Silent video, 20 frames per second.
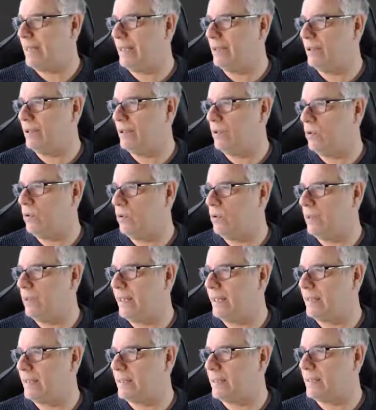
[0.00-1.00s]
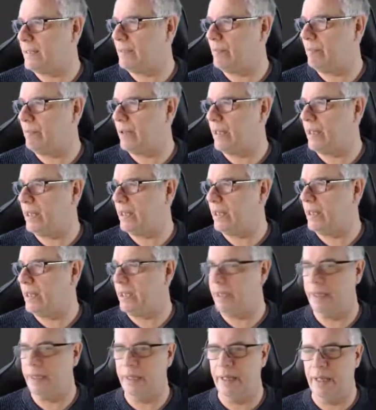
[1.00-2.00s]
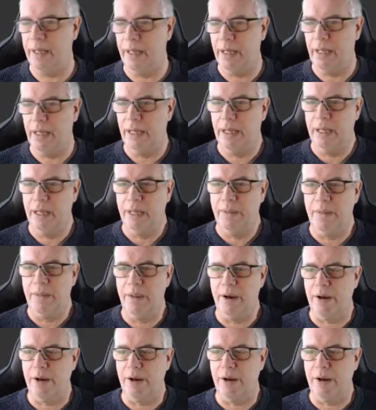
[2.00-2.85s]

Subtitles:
don't know, let's bring in the